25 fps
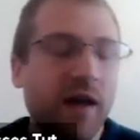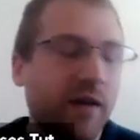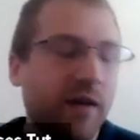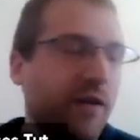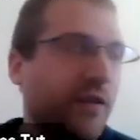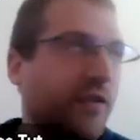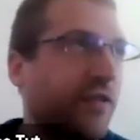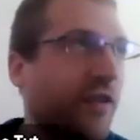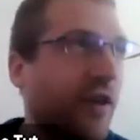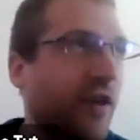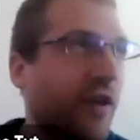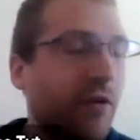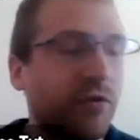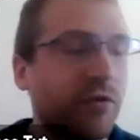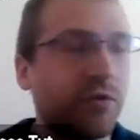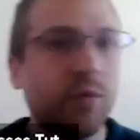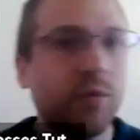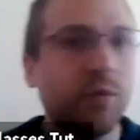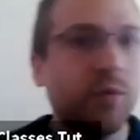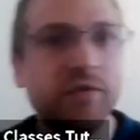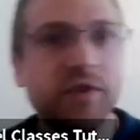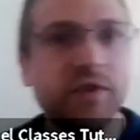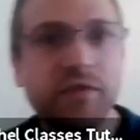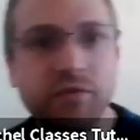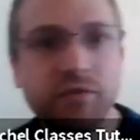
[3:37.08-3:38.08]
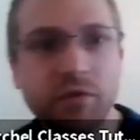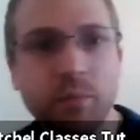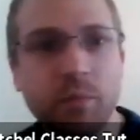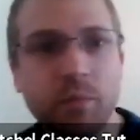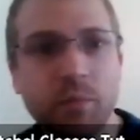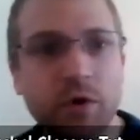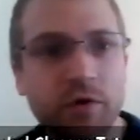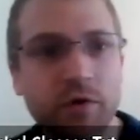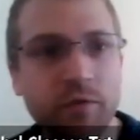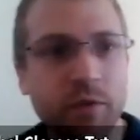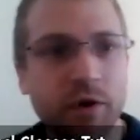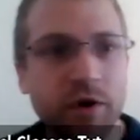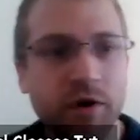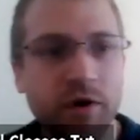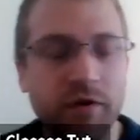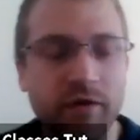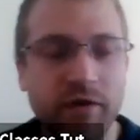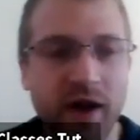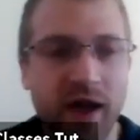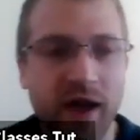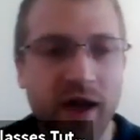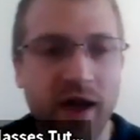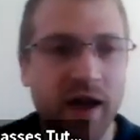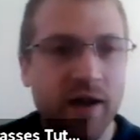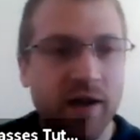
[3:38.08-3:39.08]
cells with different movement of
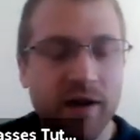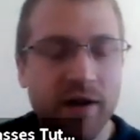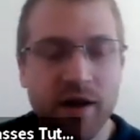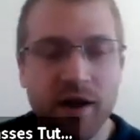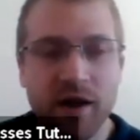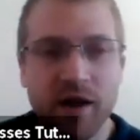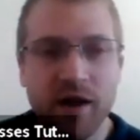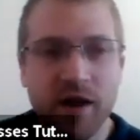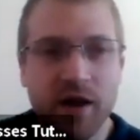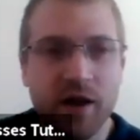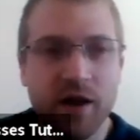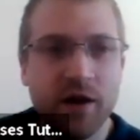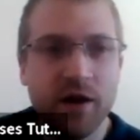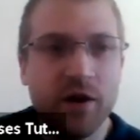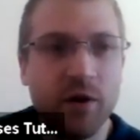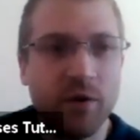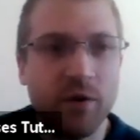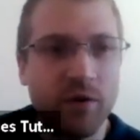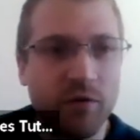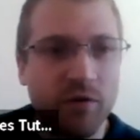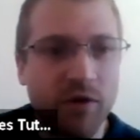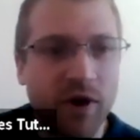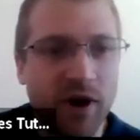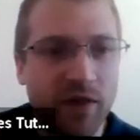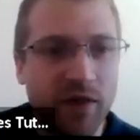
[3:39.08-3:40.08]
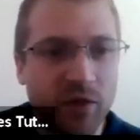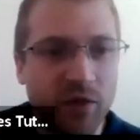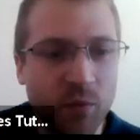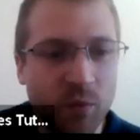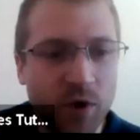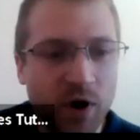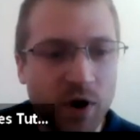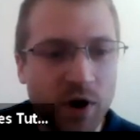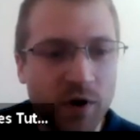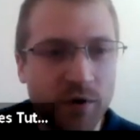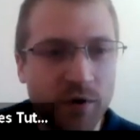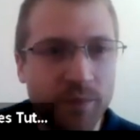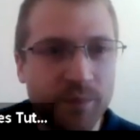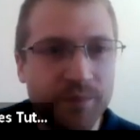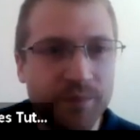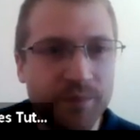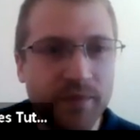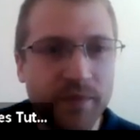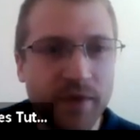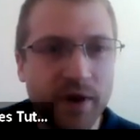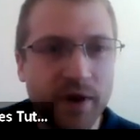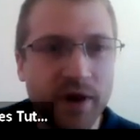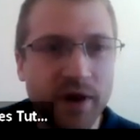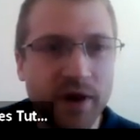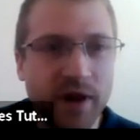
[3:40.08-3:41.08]
air going around the world.
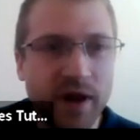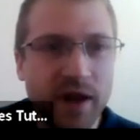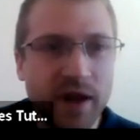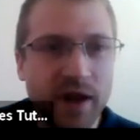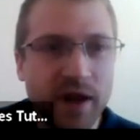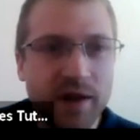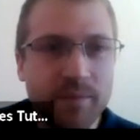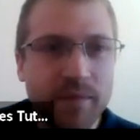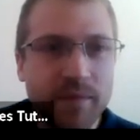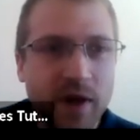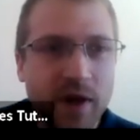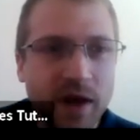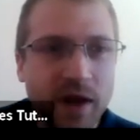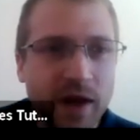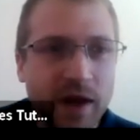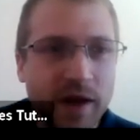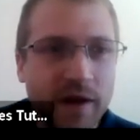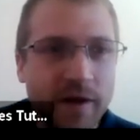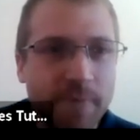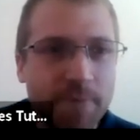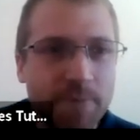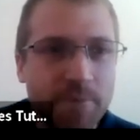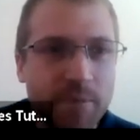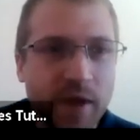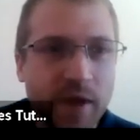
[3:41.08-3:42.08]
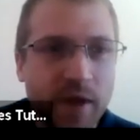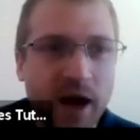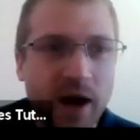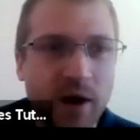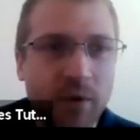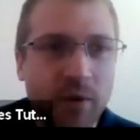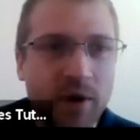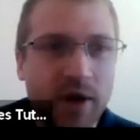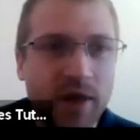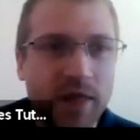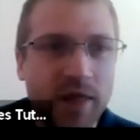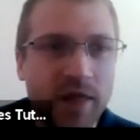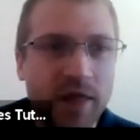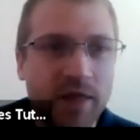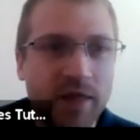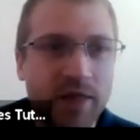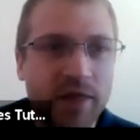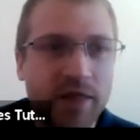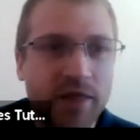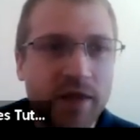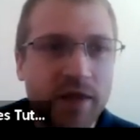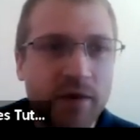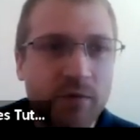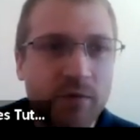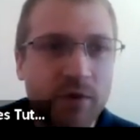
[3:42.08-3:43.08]
Okay, now in
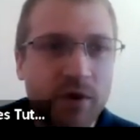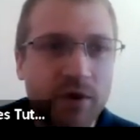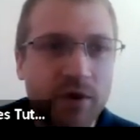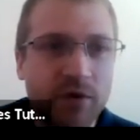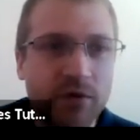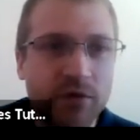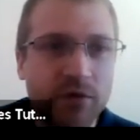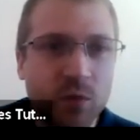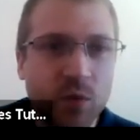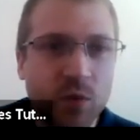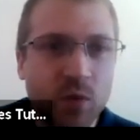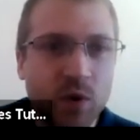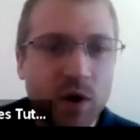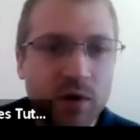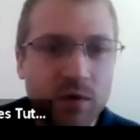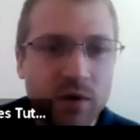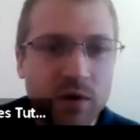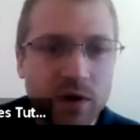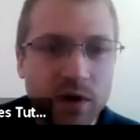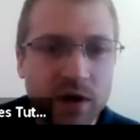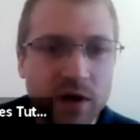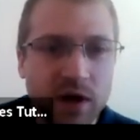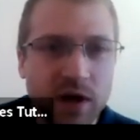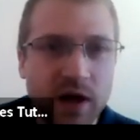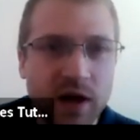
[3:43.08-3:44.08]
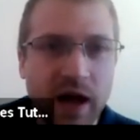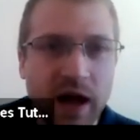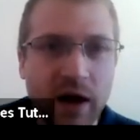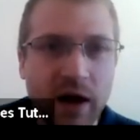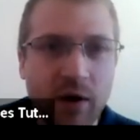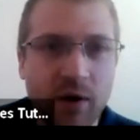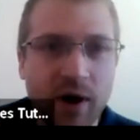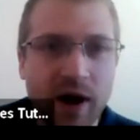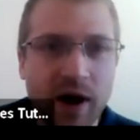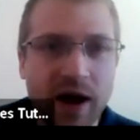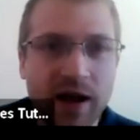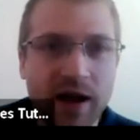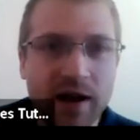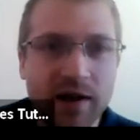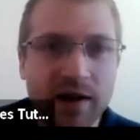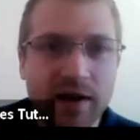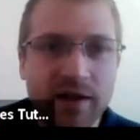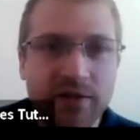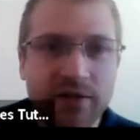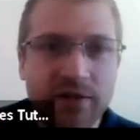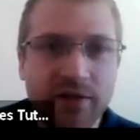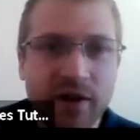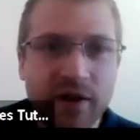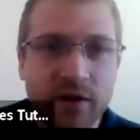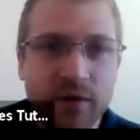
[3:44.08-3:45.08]
theory as well, our Hadley
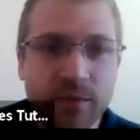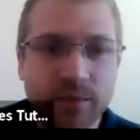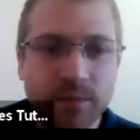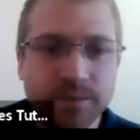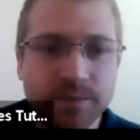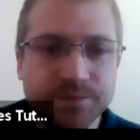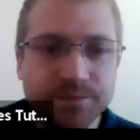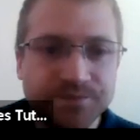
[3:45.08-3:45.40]
cell